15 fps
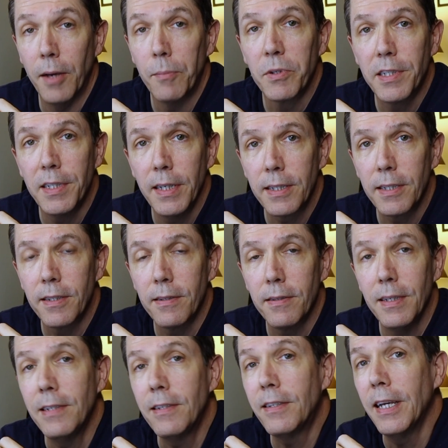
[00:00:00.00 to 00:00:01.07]
Number 6,
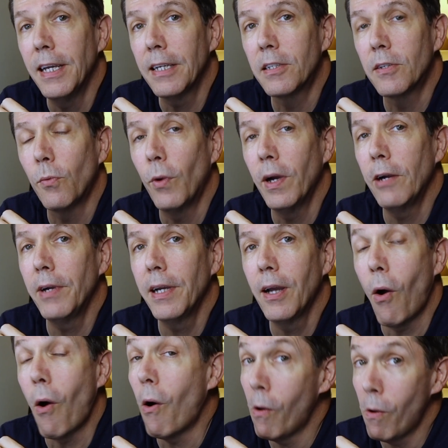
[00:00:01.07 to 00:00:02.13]
it takes wearing
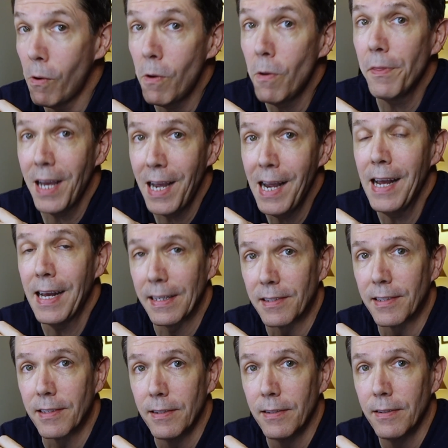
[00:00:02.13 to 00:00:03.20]
all the
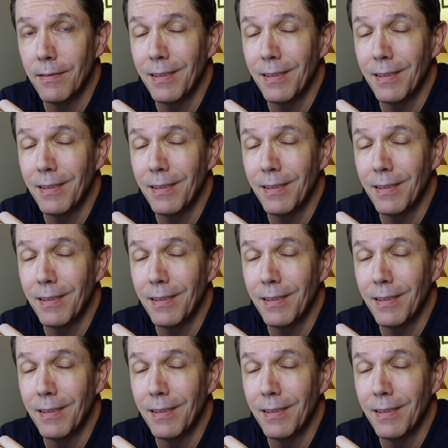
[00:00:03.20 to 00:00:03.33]
hats.